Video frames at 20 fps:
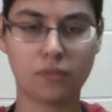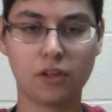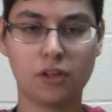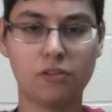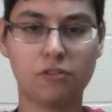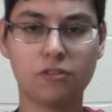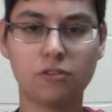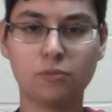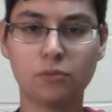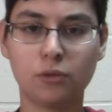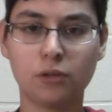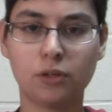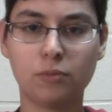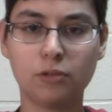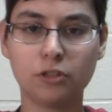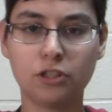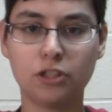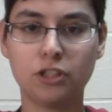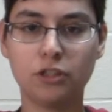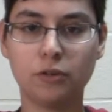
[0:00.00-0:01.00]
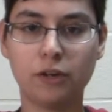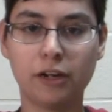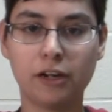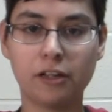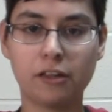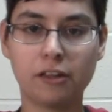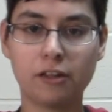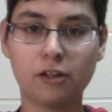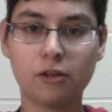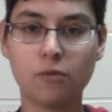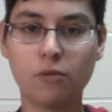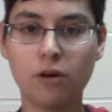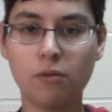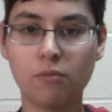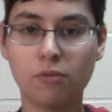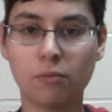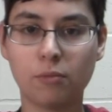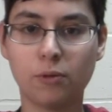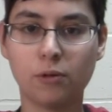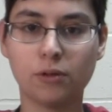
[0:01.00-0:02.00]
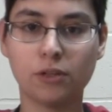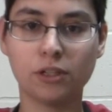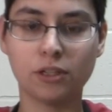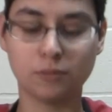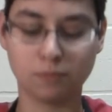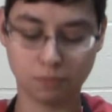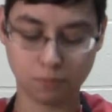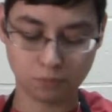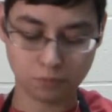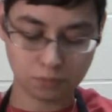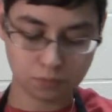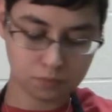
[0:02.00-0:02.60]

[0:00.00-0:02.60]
You can pretty much do anything you want with a poutine.